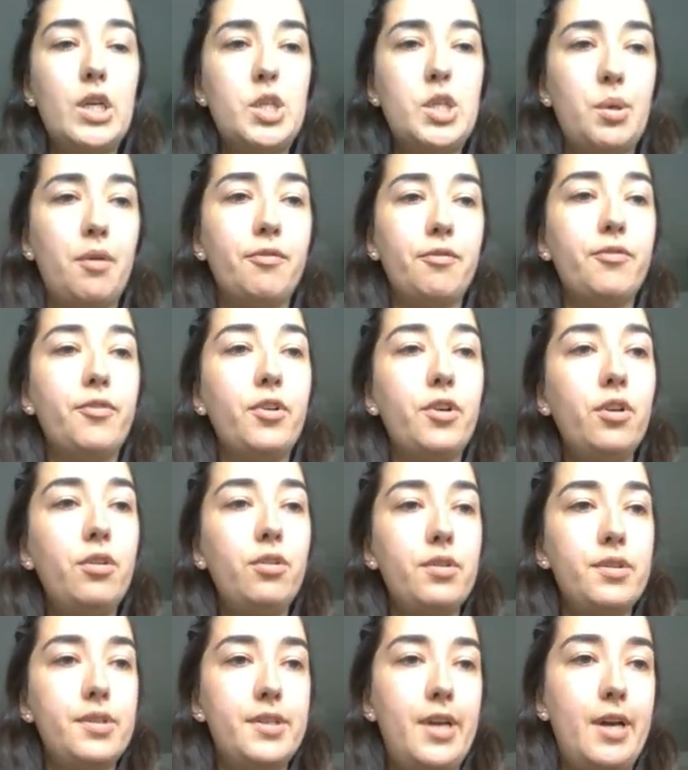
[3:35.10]
So our
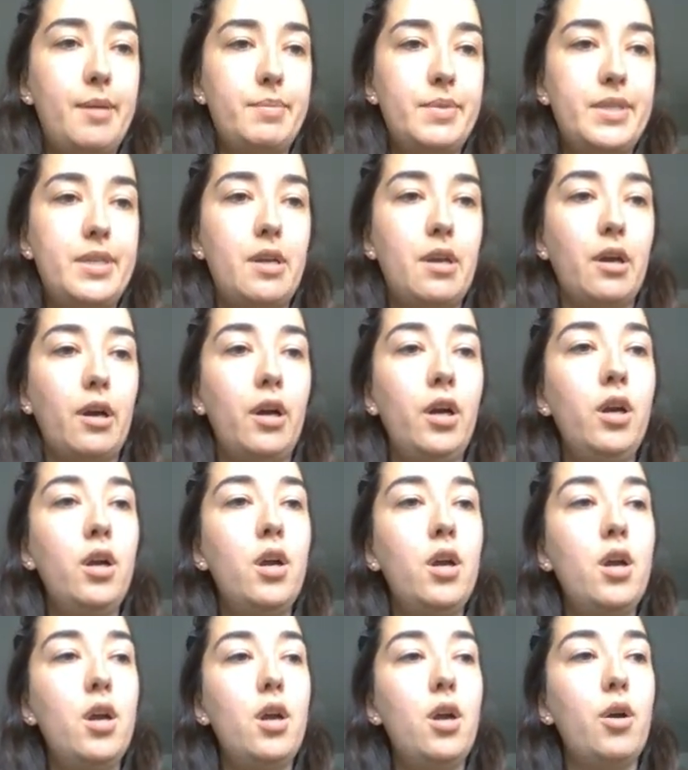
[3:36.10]
vertical steps here,
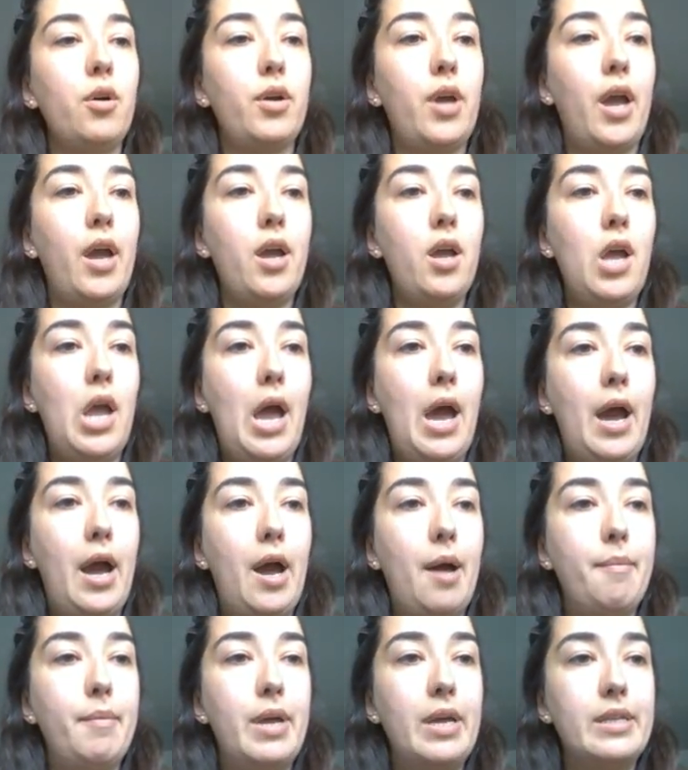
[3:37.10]
okay,
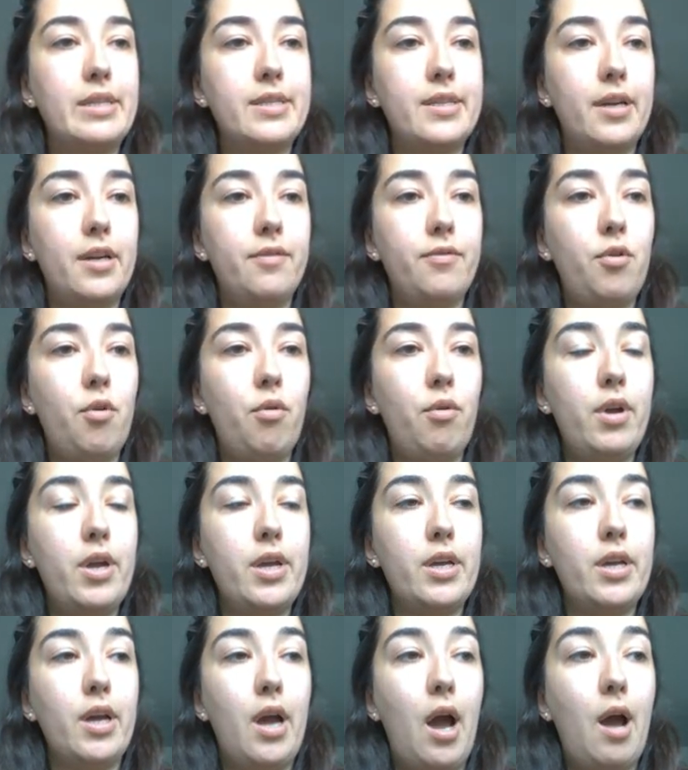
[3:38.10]
instead of
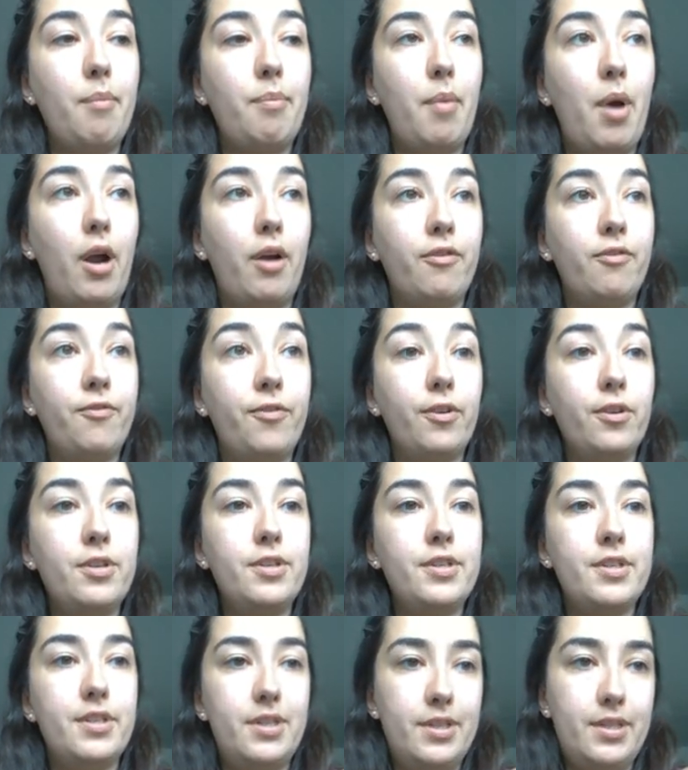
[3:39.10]
going up our
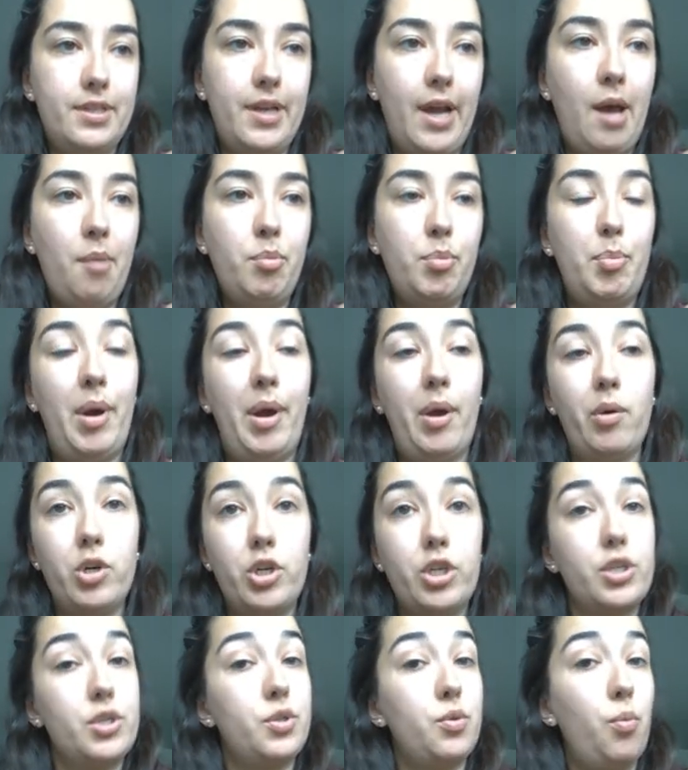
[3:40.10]
first step by
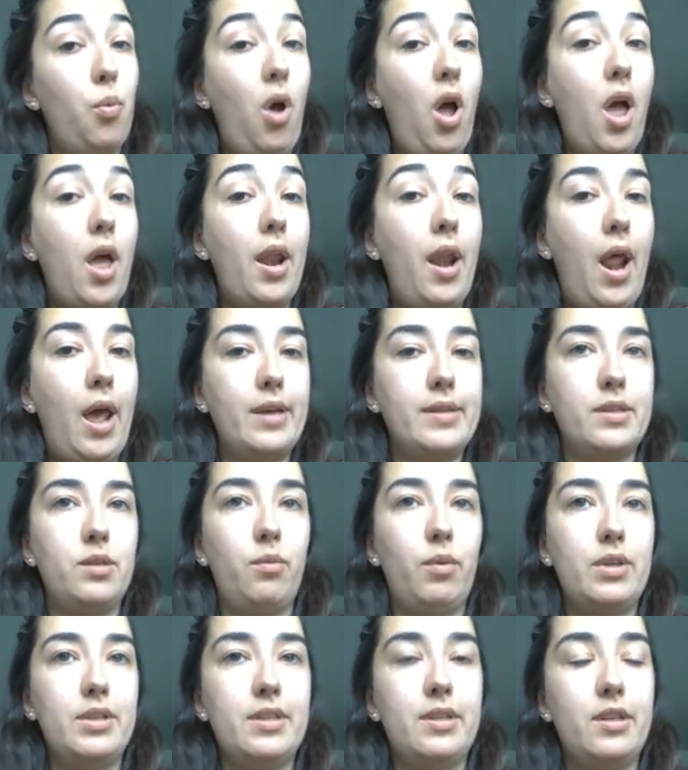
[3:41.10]
just 1, as it
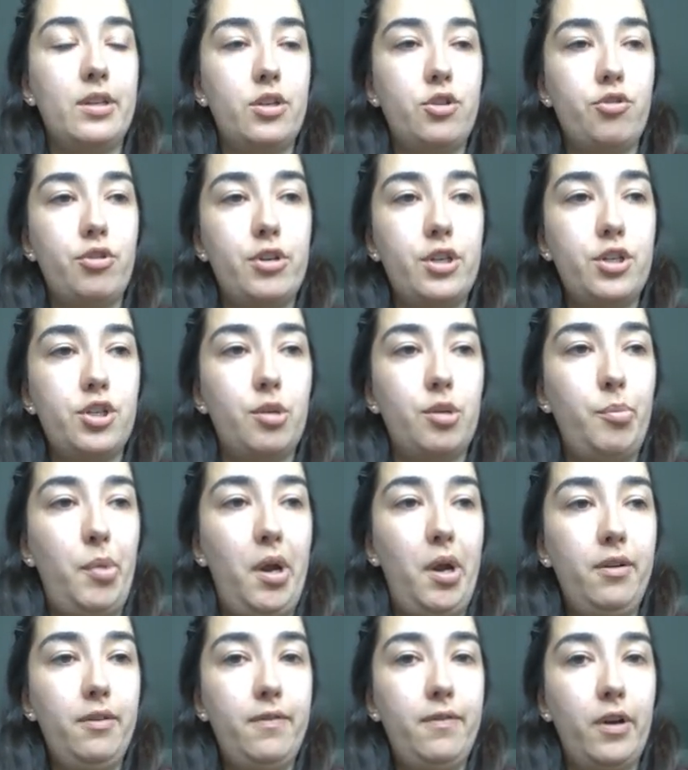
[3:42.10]
was in the traditional
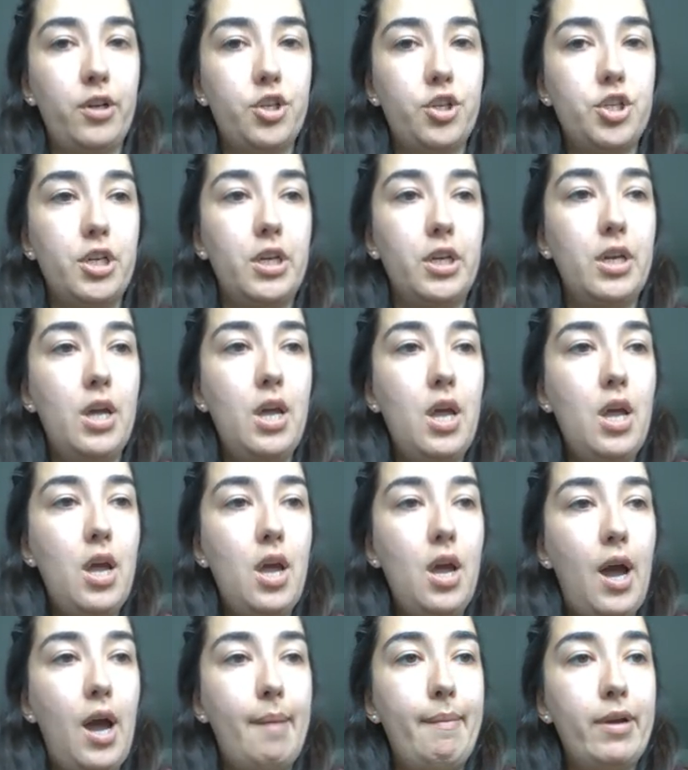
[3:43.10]
parent function,
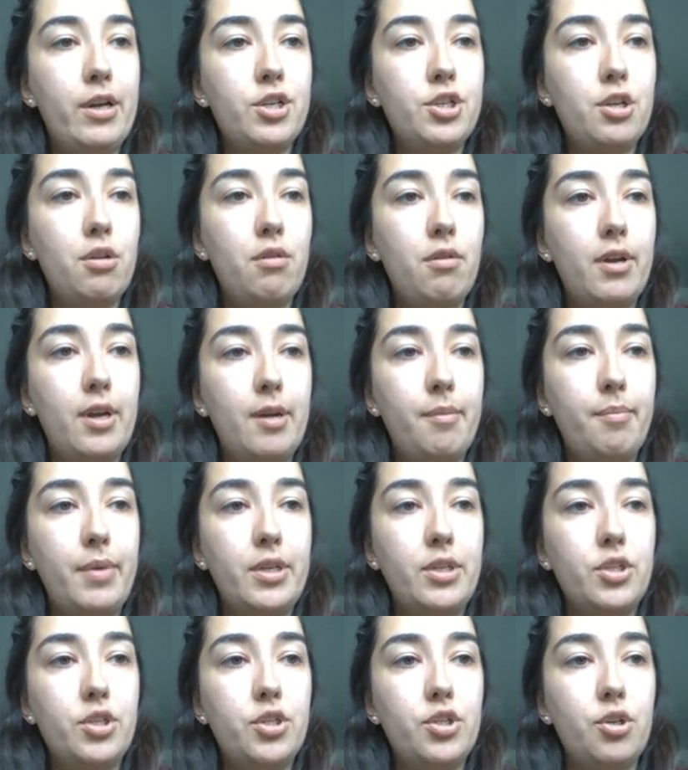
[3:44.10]
I'm actually going up
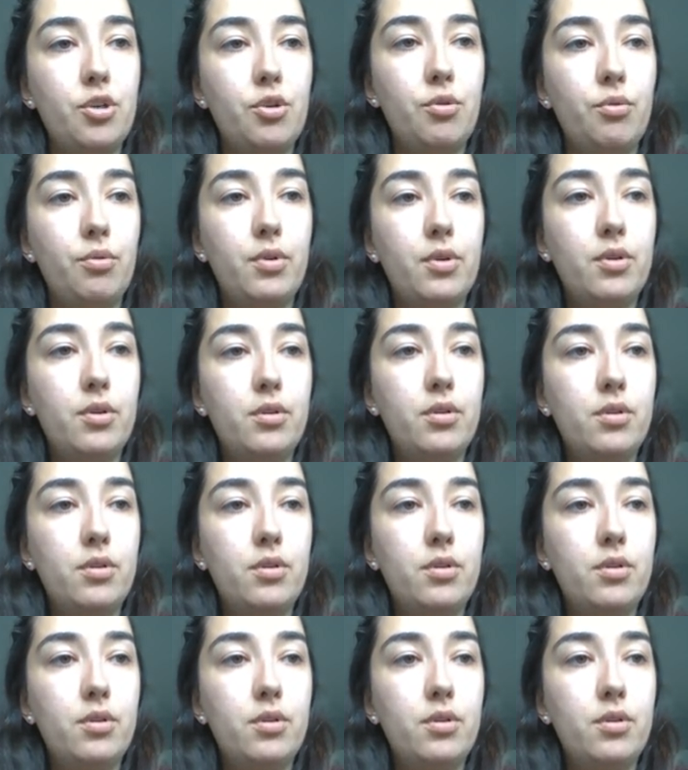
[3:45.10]
by 2.